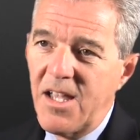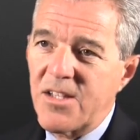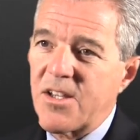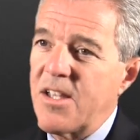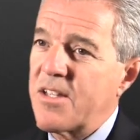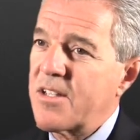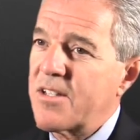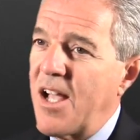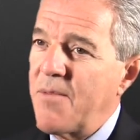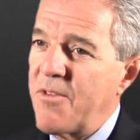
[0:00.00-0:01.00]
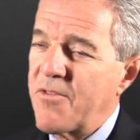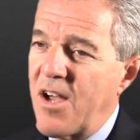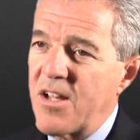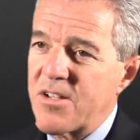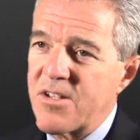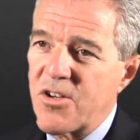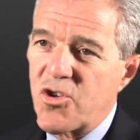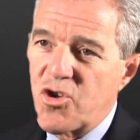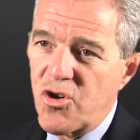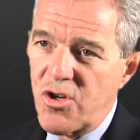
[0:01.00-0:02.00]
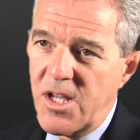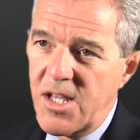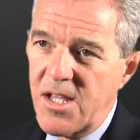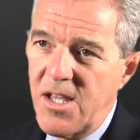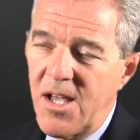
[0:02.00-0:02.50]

It's a time of constant churning,